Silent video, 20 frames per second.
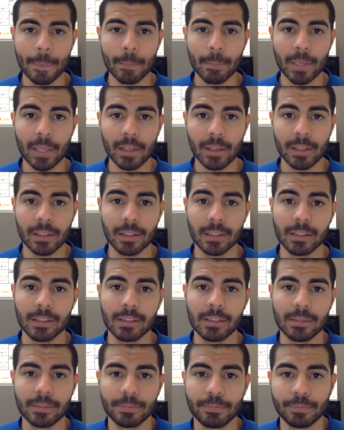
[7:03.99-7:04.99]

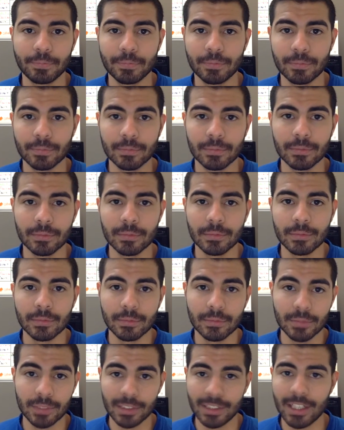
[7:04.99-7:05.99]
Because,
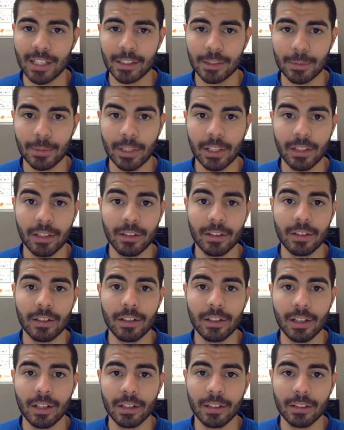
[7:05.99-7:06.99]
as I explained in
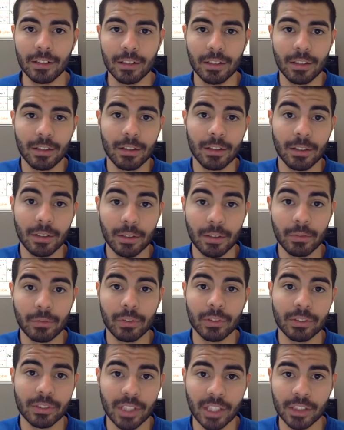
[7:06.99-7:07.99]
there,
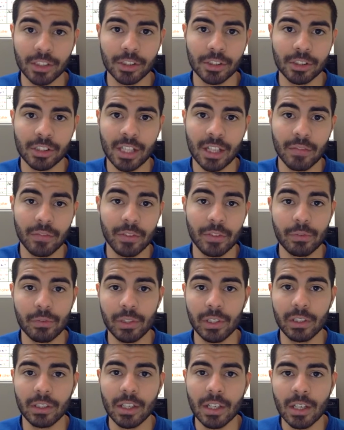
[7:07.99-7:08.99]
different sections have
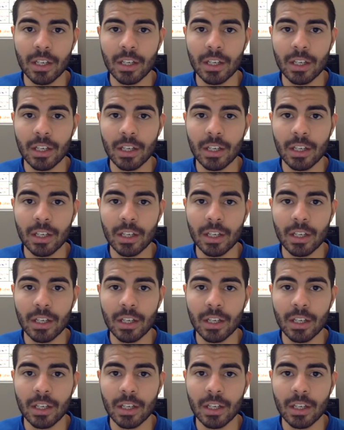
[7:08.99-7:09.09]
different,